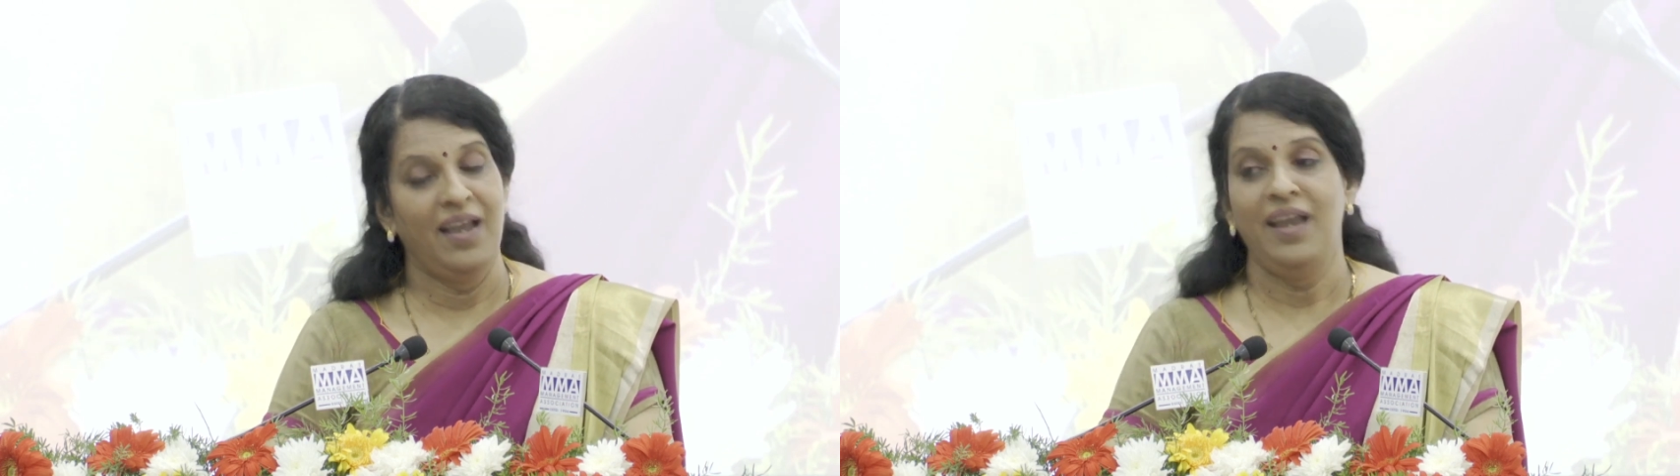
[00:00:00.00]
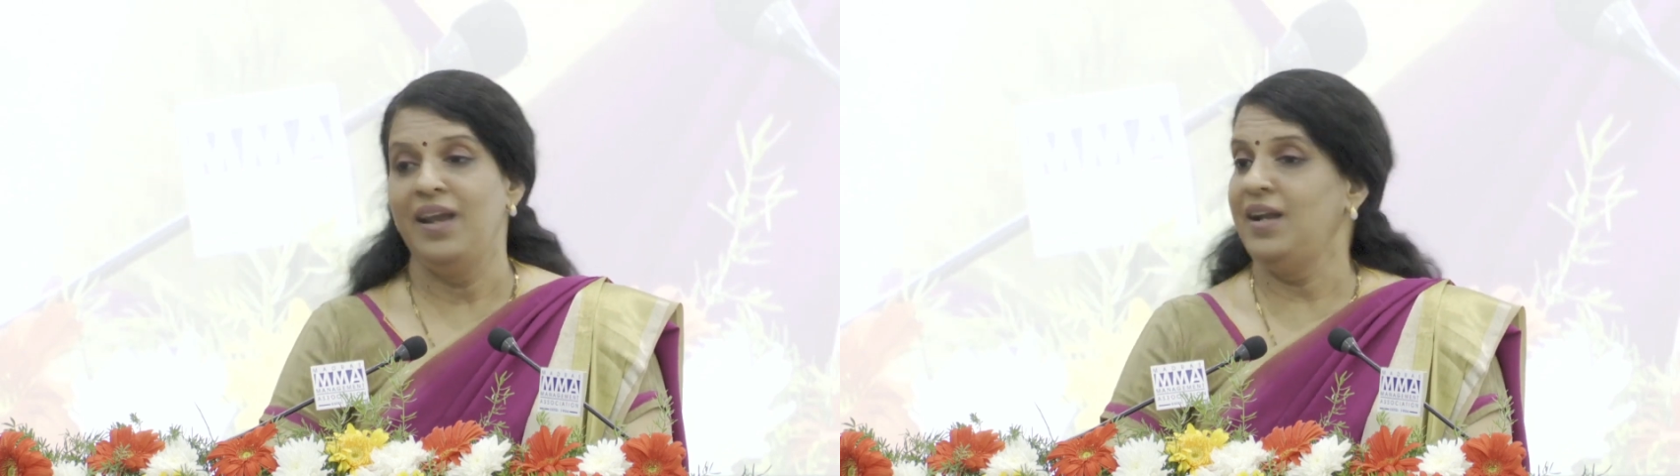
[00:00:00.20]

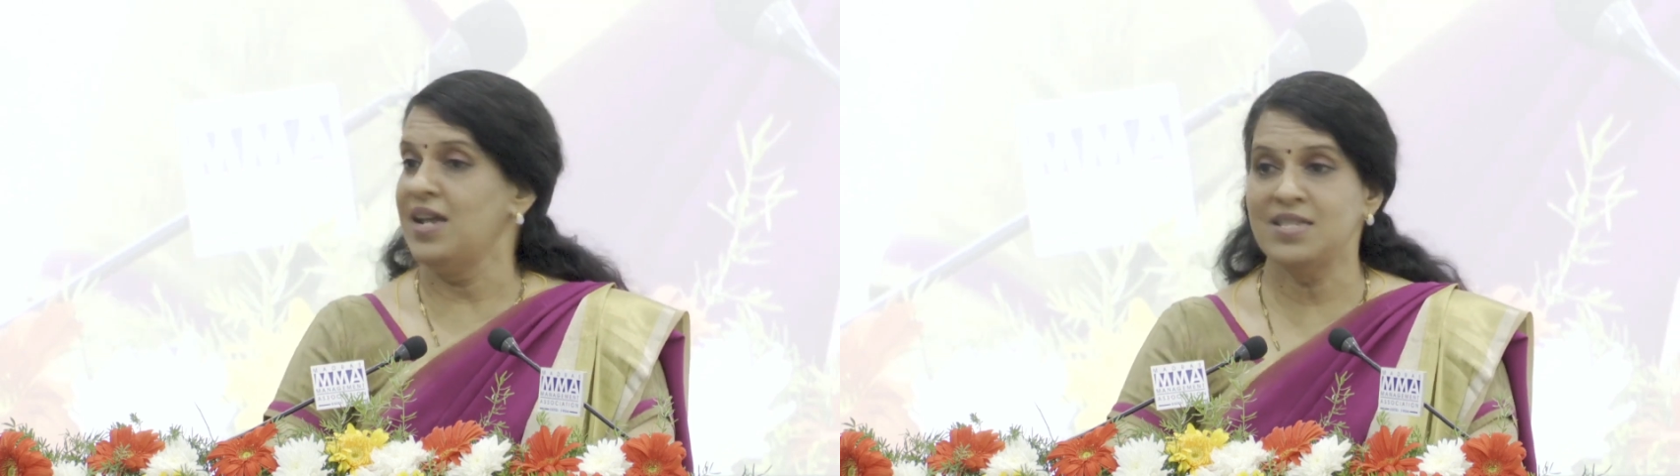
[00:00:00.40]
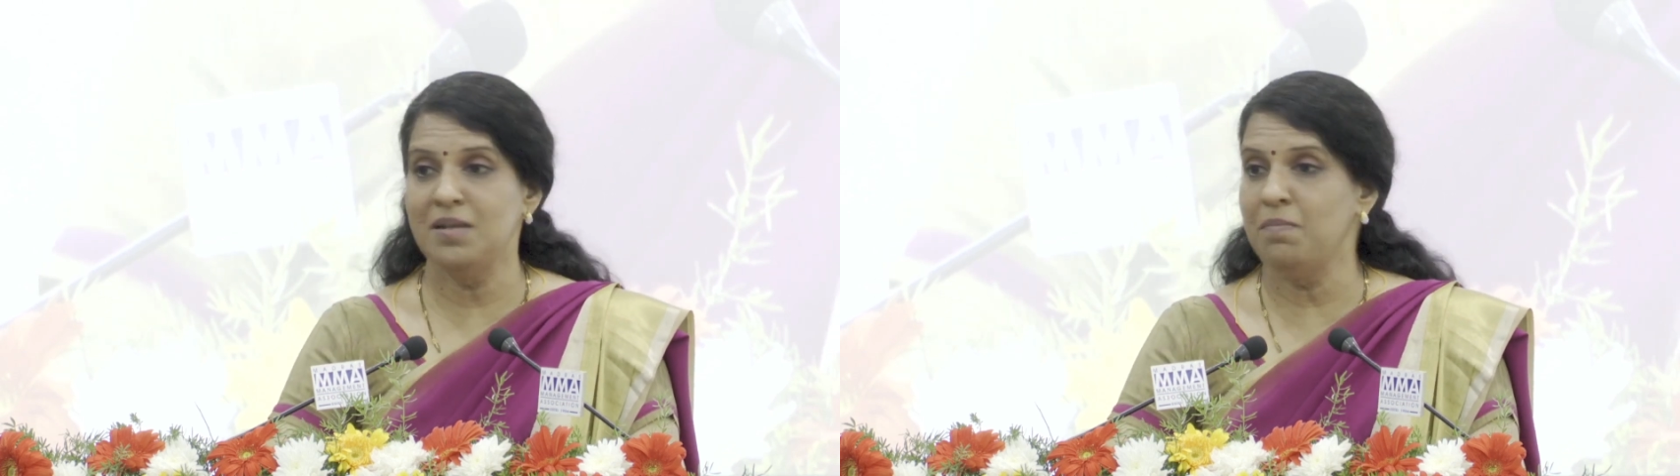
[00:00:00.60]
It
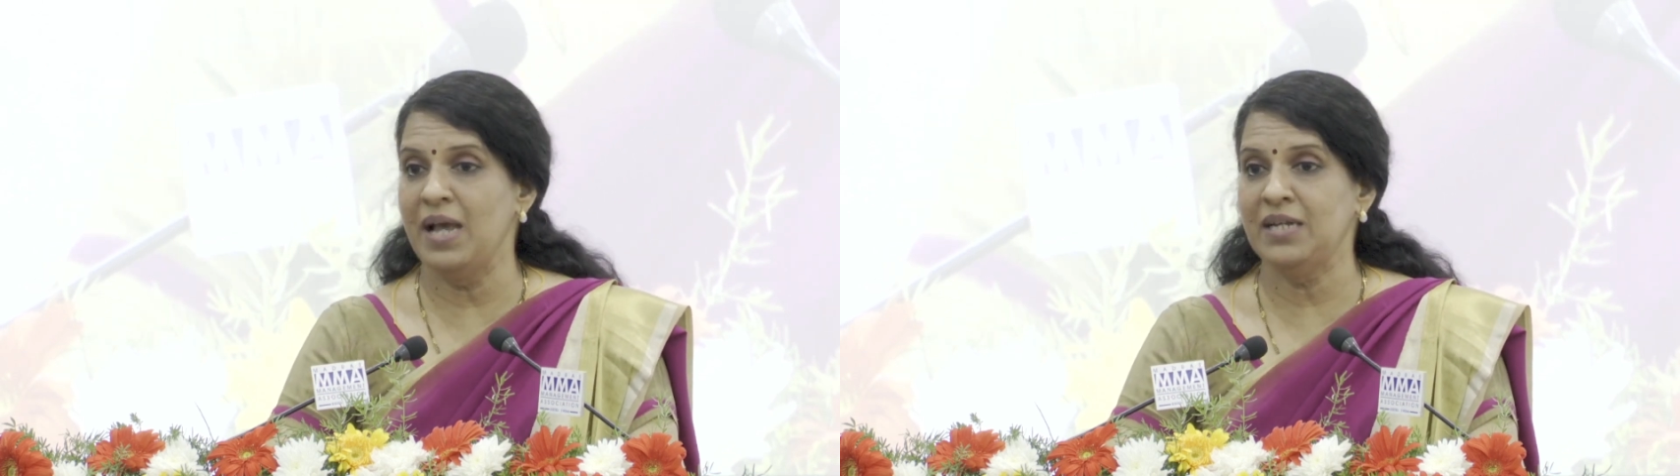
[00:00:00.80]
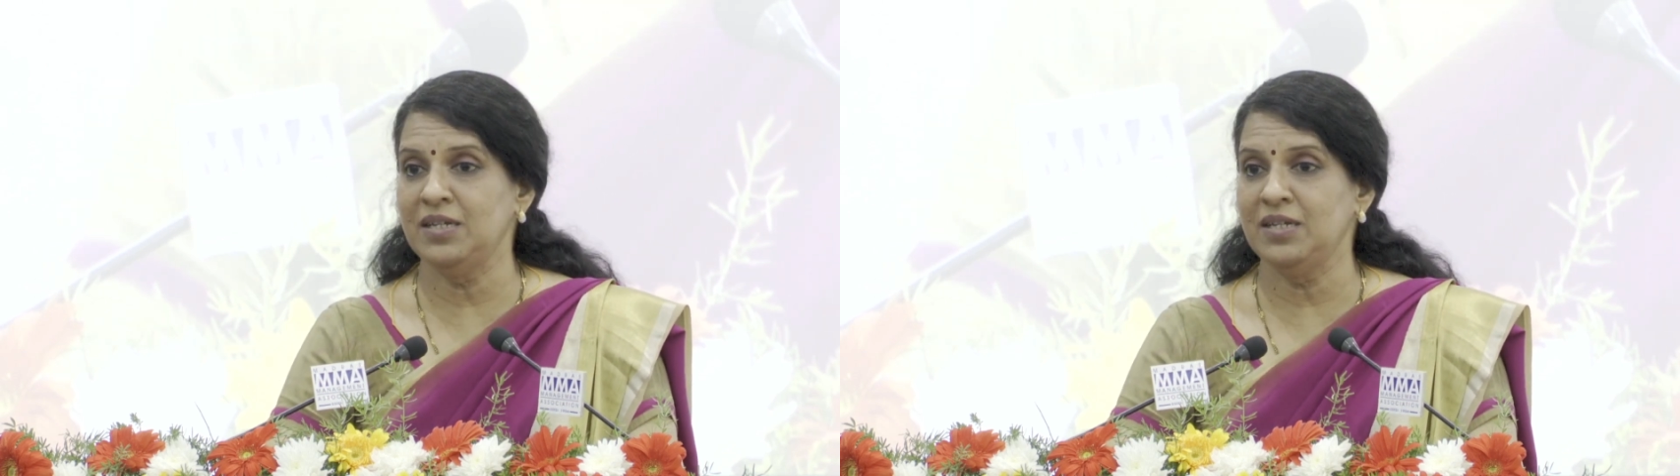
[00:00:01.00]
doesn't
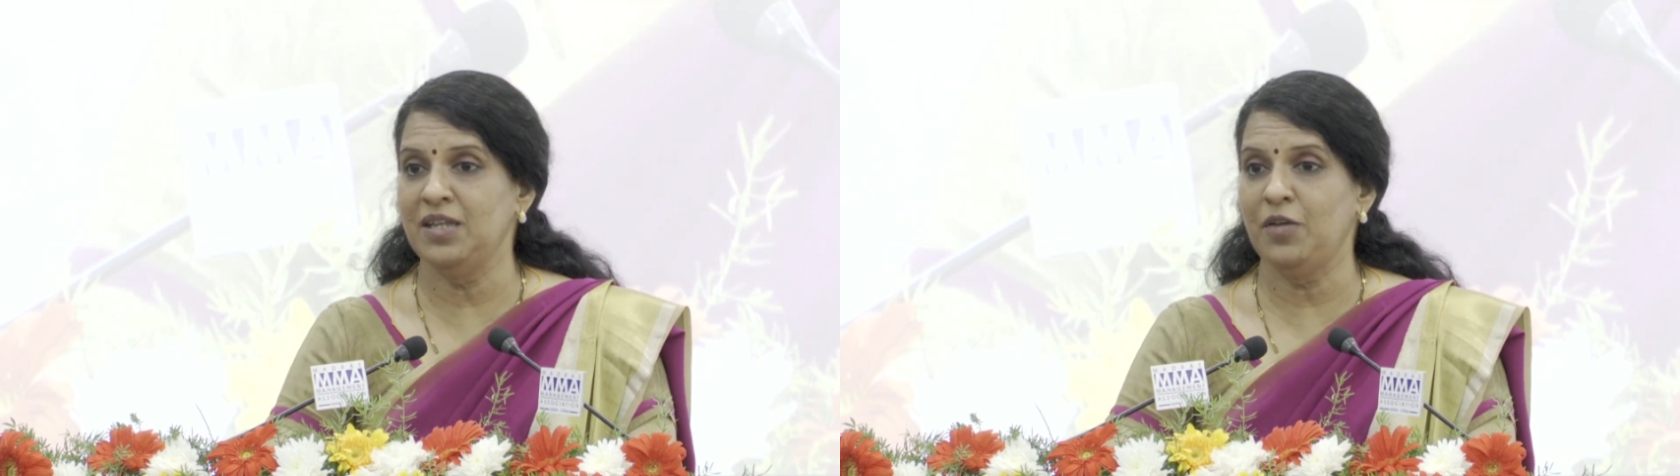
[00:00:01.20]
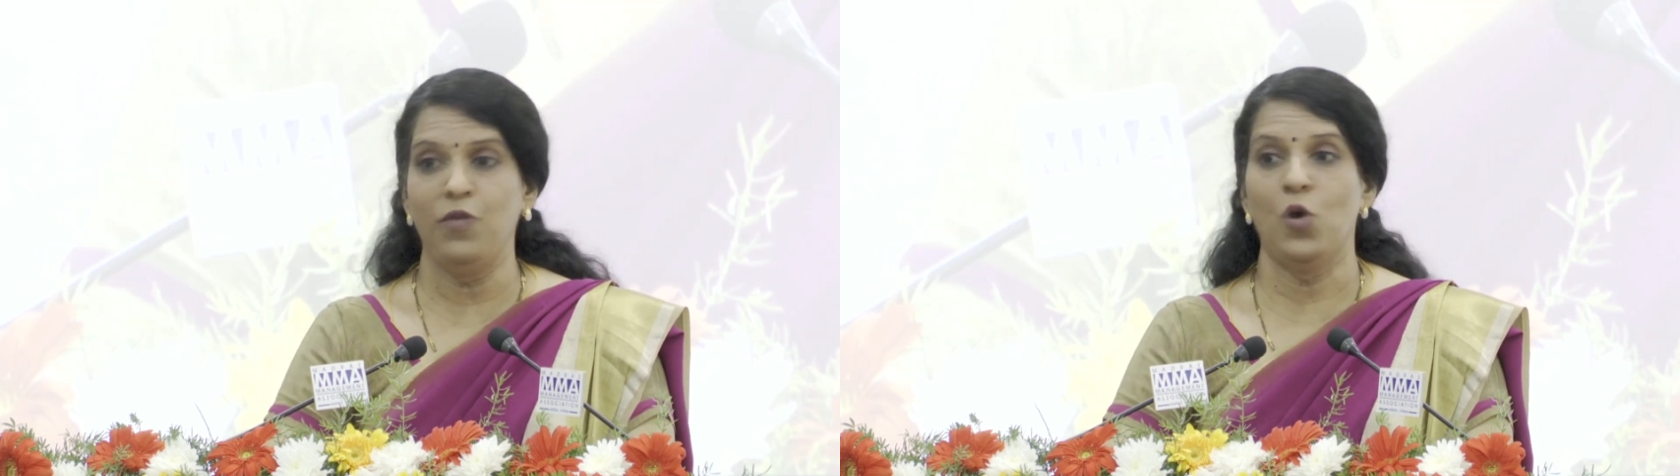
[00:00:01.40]
matter that we